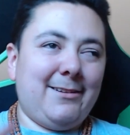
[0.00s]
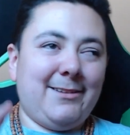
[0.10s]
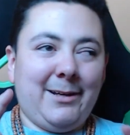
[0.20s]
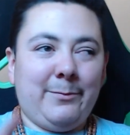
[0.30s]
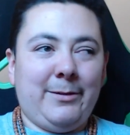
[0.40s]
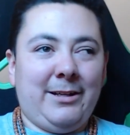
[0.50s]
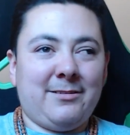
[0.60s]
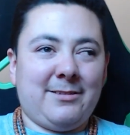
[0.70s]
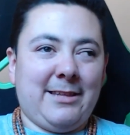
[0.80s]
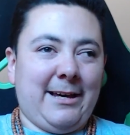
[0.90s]
that
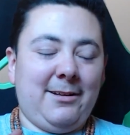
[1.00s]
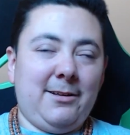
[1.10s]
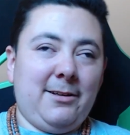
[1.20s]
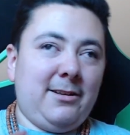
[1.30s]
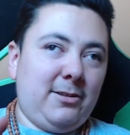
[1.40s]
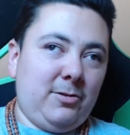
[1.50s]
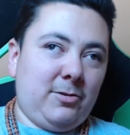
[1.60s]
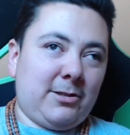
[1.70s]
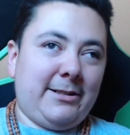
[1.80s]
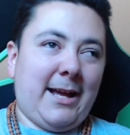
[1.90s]
means that
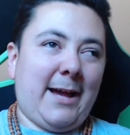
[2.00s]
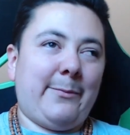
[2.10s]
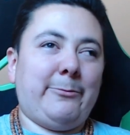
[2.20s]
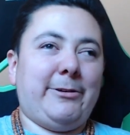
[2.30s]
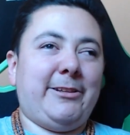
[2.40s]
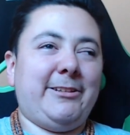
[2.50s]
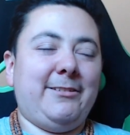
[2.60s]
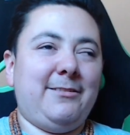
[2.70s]
you're unhappy with it,